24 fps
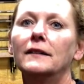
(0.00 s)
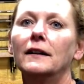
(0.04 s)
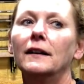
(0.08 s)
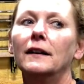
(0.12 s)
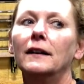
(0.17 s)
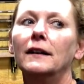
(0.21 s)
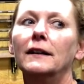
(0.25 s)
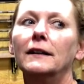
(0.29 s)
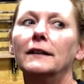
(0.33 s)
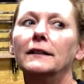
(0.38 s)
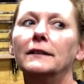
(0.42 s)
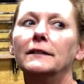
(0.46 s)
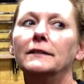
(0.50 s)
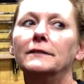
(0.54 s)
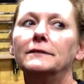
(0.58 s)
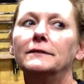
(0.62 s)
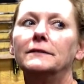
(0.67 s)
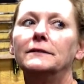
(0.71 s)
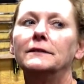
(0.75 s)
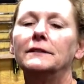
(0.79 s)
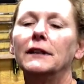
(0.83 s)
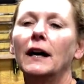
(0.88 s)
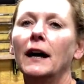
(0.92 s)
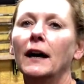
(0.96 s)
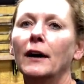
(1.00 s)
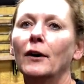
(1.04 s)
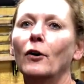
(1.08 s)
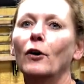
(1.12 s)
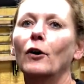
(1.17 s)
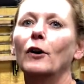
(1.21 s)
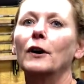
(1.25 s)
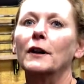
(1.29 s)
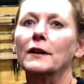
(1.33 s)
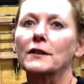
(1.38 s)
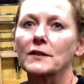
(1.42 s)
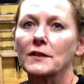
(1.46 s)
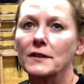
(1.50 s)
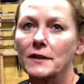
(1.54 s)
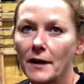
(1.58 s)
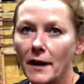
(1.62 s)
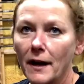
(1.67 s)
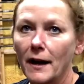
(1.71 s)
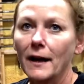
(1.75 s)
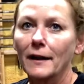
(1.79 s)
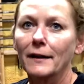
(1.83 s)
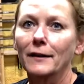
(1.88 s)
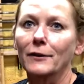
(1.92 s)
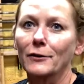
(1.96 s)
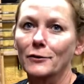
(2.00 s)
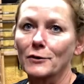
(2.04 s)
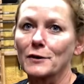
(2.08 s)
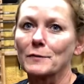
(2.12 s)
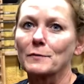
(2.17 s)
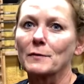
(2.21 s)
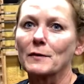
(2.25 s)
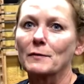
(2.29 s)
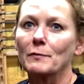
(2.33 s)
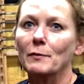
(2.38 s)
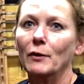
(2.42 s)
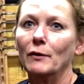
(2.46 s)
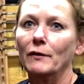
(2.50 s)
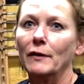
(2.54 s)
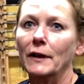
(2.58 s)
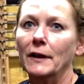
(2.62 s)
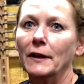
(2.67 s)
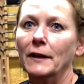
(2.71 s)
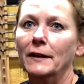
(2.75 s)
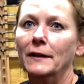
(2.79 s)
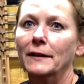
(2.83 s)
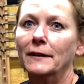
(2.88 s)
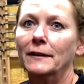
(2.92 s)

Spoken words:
Die Hard is not a Christmas movie.